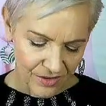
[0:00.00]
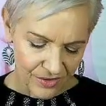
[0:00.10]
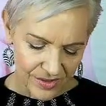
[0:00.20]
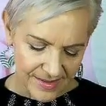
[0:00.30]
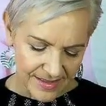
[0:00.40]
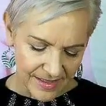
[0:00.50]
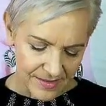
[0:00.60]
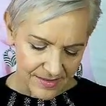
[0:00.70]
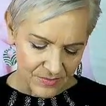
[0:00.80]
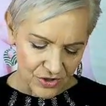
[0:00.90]
I've got to say
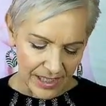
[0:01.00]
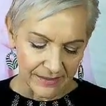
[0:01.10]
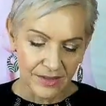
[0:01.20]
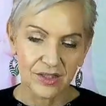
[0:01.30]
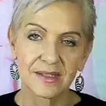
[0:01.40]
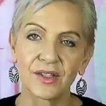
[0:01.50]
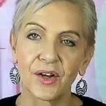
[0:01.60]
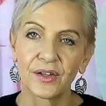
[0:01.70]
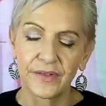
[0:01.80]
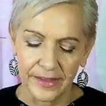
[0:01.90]
there's some challenges to
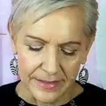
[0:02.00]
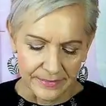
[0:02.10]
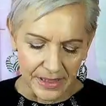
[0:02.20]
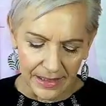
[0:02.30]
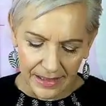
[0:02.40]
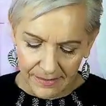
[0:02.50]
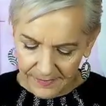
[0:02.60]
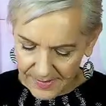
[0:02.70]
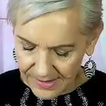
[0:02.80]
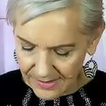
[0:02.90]
overcome, my
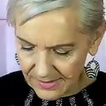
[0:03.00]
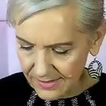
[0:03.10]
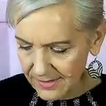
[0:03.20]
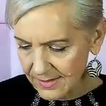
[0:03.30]
loves.